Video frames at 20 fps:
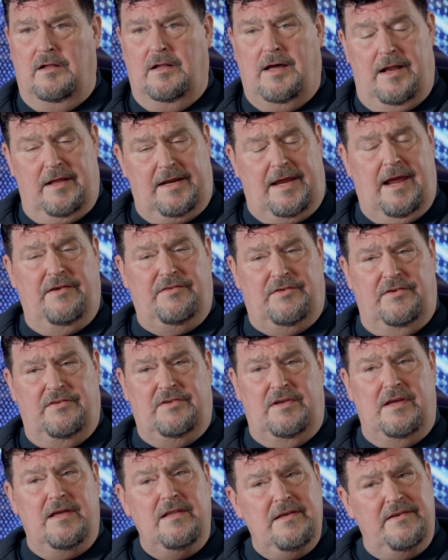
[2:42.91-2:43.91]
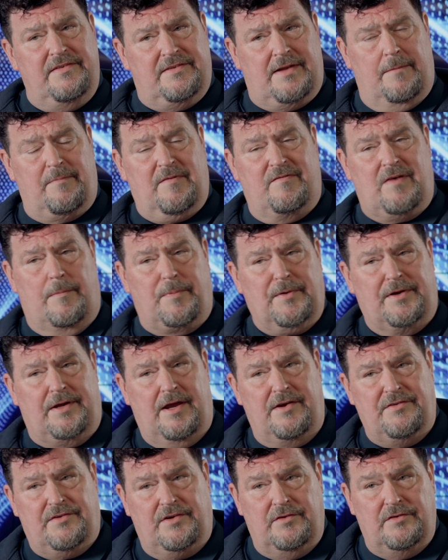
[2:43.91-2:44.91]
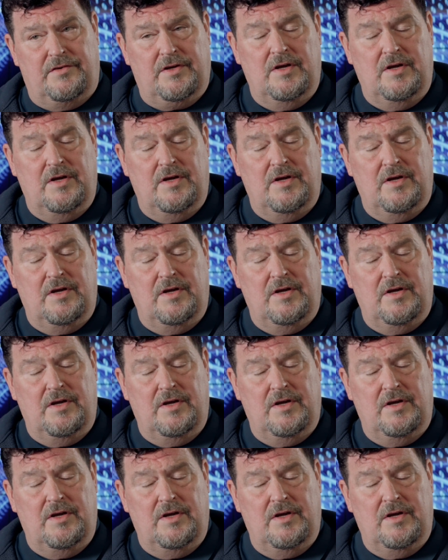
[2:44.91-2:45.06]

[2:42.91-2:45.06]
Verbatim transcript: lot of cases in these type of applications,